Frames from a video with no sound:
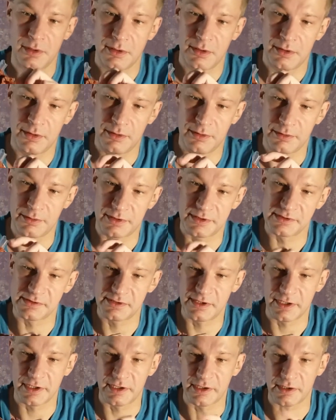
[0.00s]
Look, there's
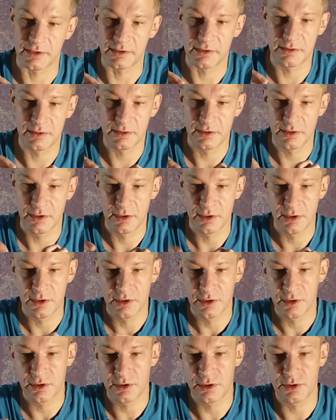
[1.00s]
like a
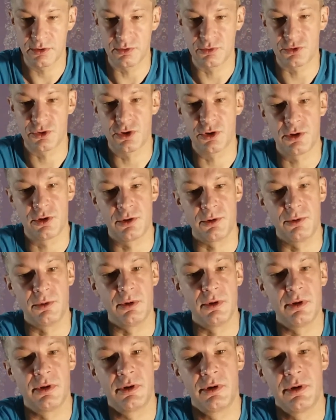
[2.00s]
huge hole
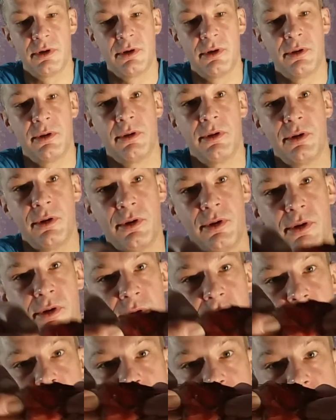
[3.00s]

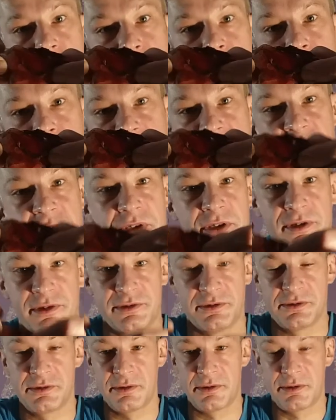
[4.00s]
over
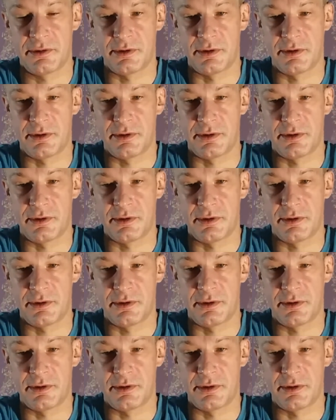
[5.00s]
here.